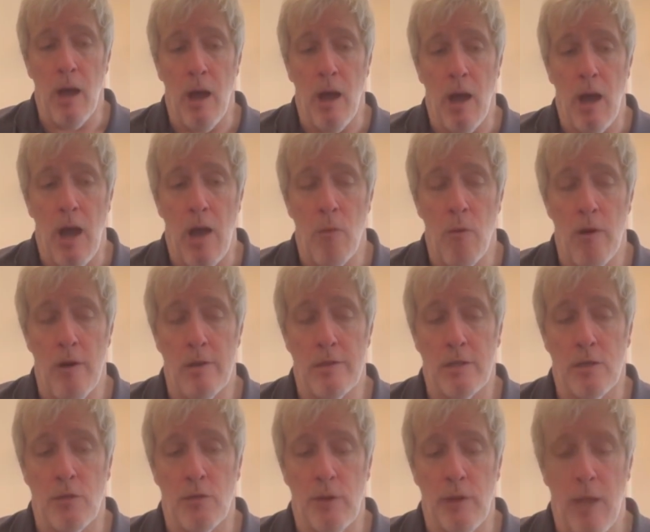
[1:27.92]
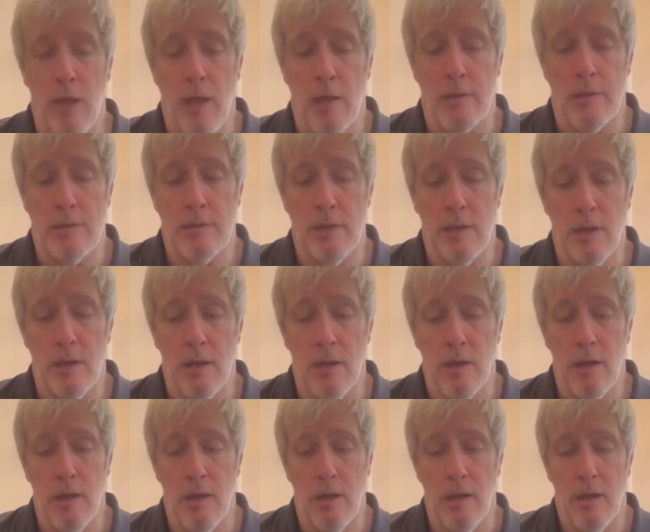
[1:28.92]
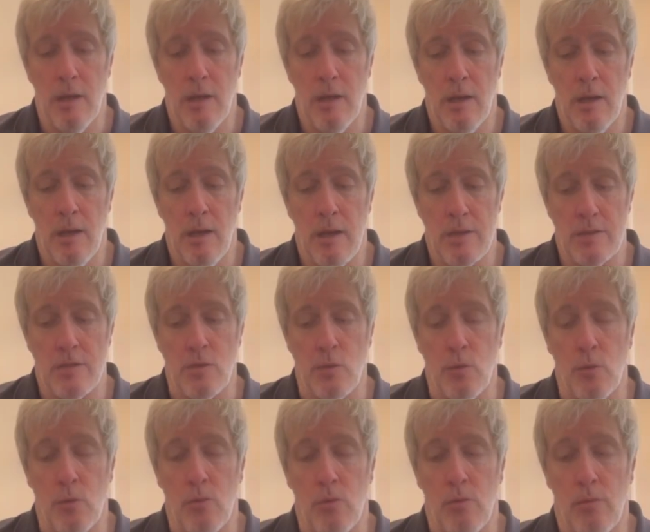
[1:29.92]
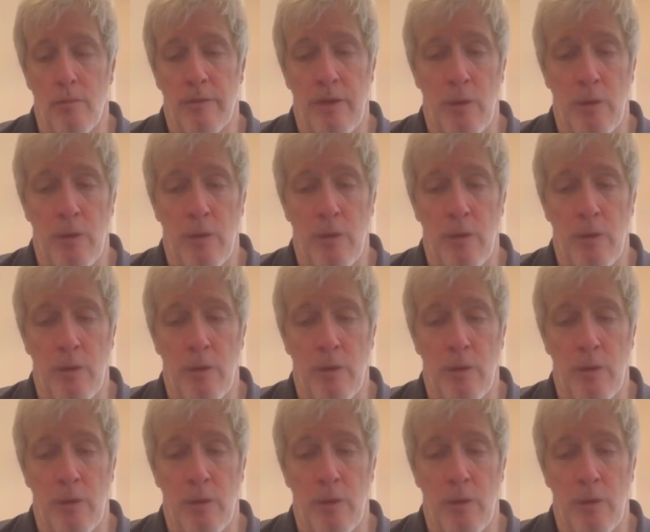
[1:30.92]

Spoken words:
I wanted to create a school that